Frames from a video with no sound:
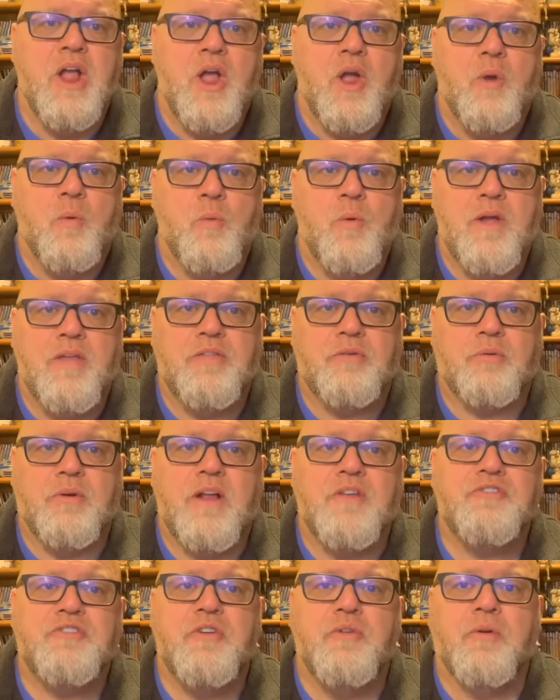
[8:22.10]
with
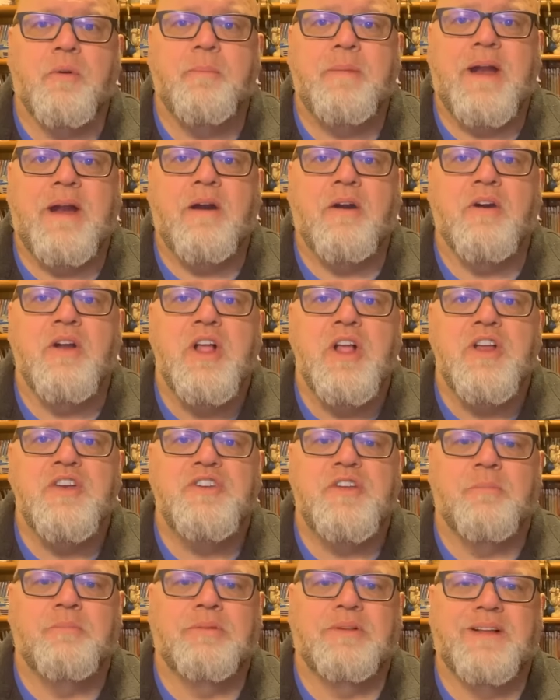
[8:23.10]
Rescue Repair
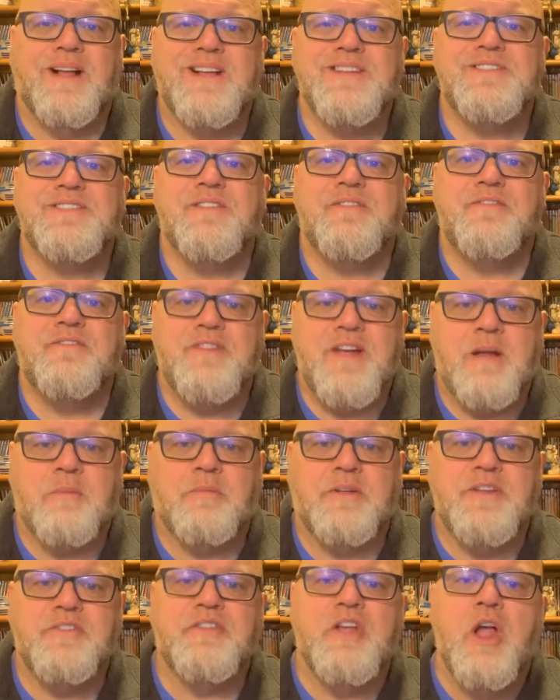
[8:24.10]
to bless
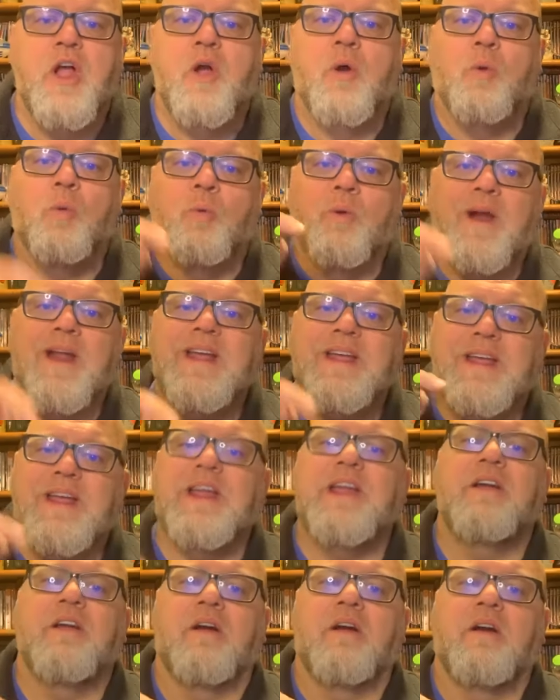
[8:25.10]
families right
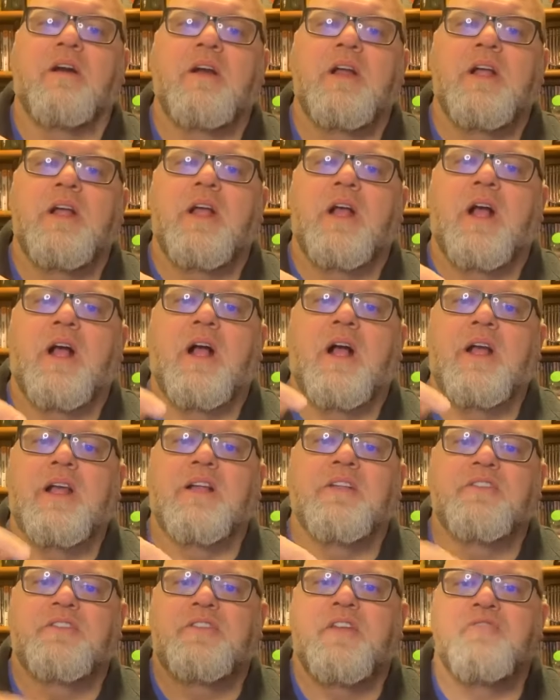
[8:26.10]
here uh,
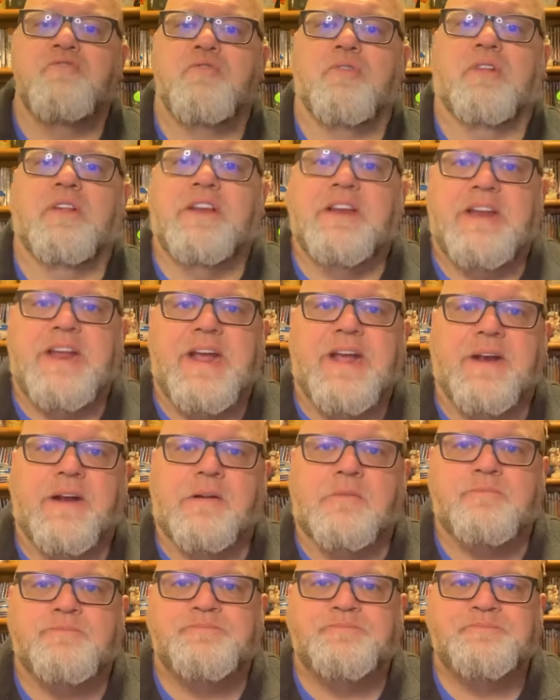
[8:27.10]
in central
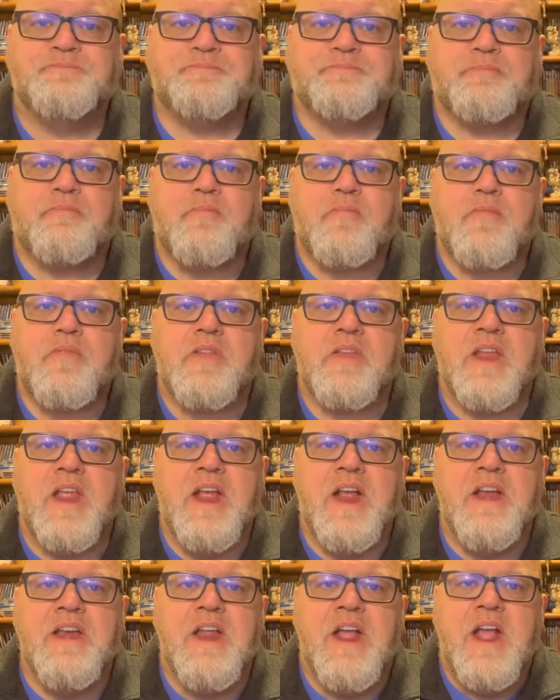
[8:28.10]
Indiana.
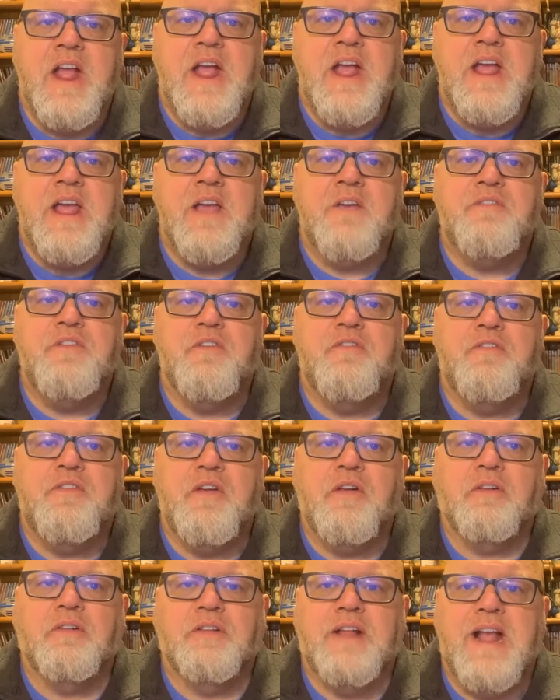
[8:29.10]
And if you
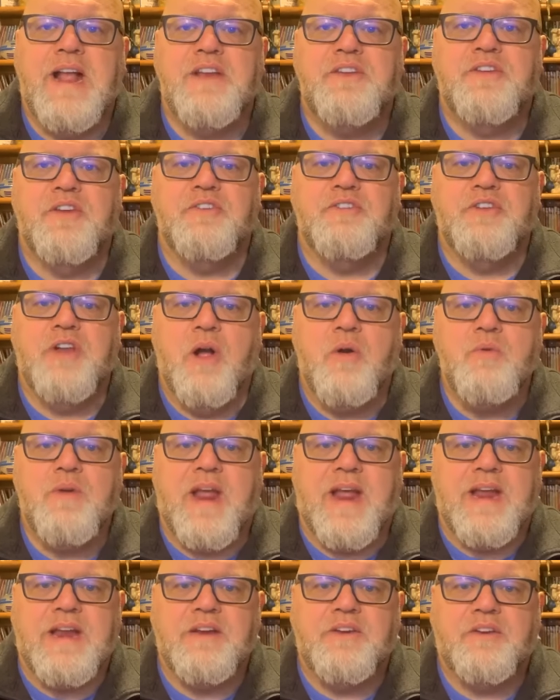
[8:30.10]
feel led to
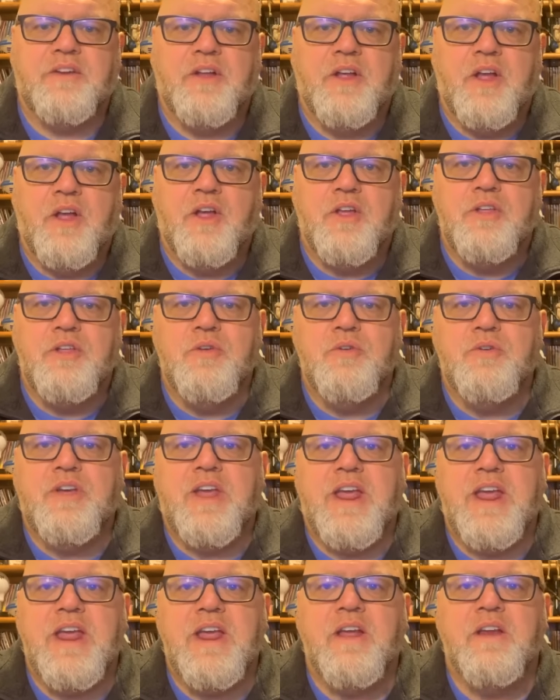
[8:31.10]
donate, you
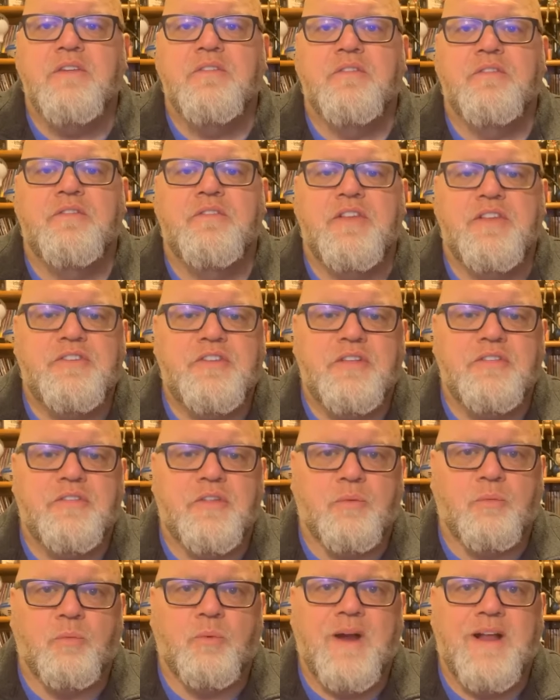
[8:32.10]
can visit
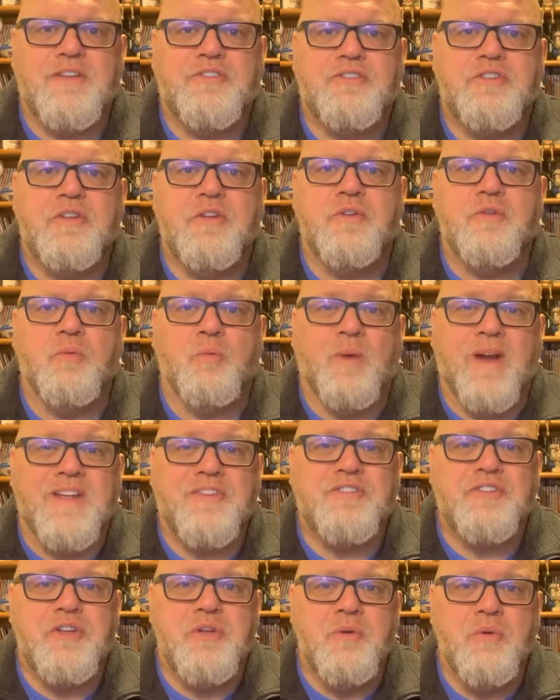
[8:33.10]
the res-
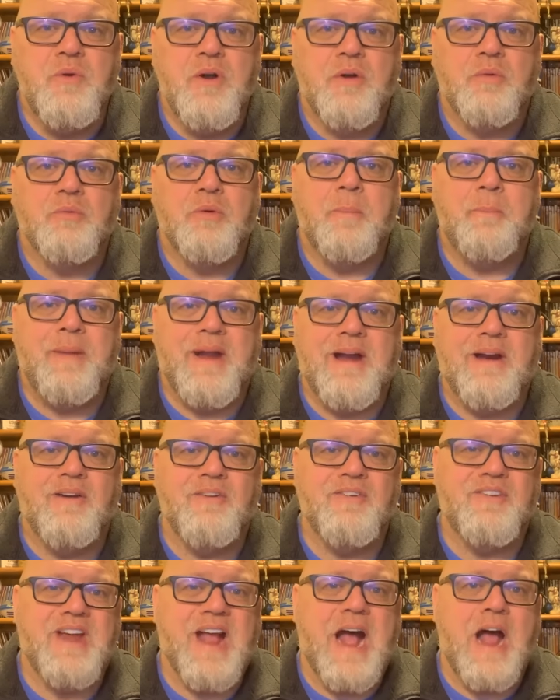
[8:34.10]

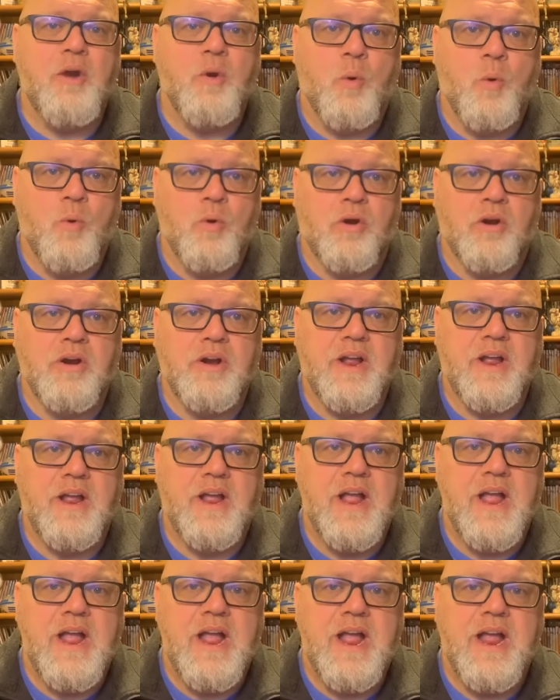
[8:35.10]
rescuerepair.org
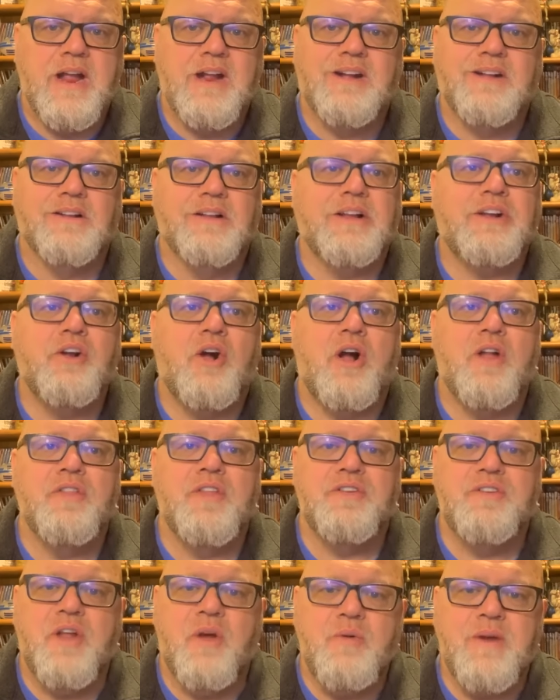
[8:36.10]
and click on the
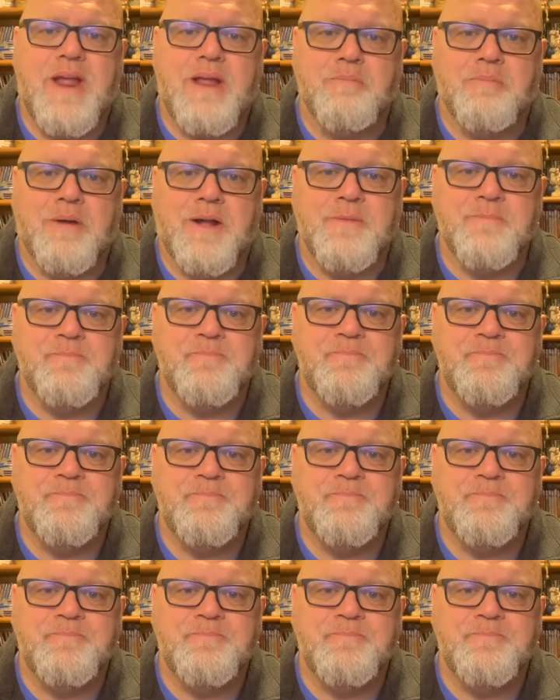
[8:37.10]
donate button.